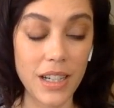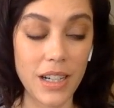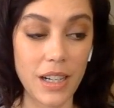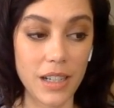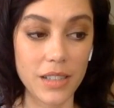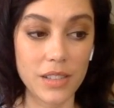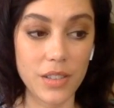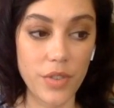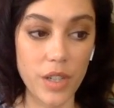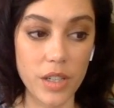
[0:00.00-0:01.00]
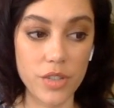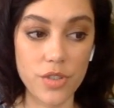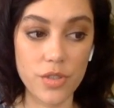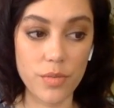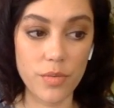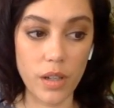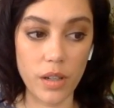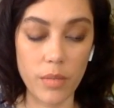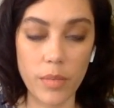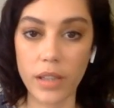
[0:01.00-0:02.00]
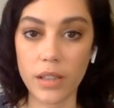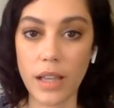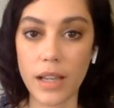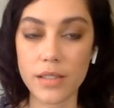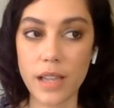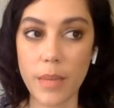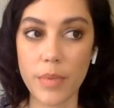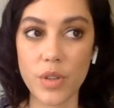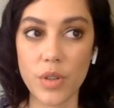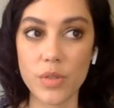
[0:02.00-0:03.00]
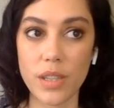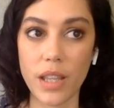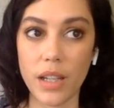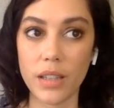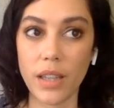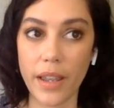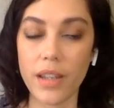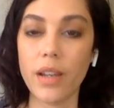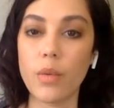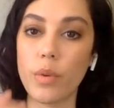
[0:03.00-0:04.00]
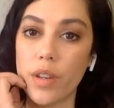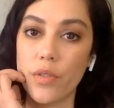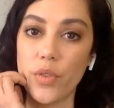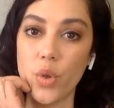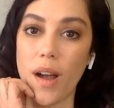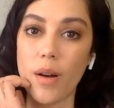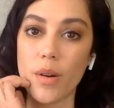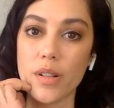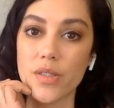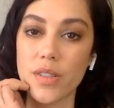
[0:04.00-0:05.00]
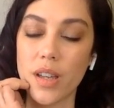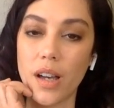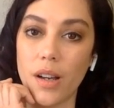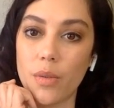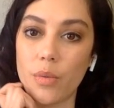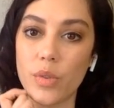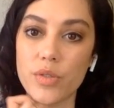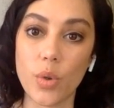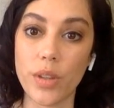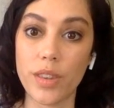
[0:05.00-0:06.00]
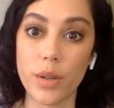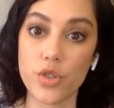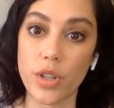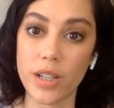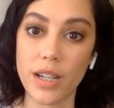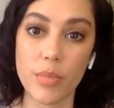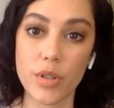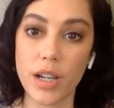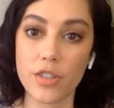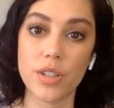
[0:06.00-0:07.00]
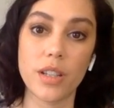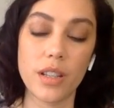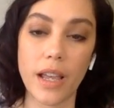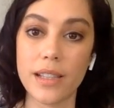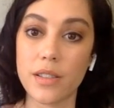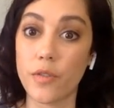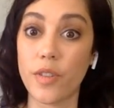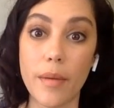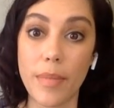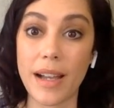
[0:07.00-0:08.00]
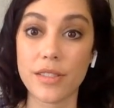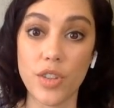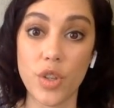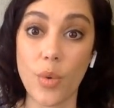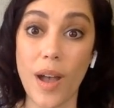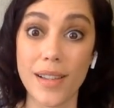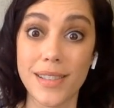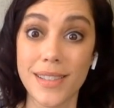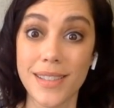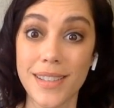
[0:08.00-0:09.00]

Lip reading: to finish my last episodes, and then landed, and within a few hours was told that they were shutting down production, and I had to fly back to the U.S.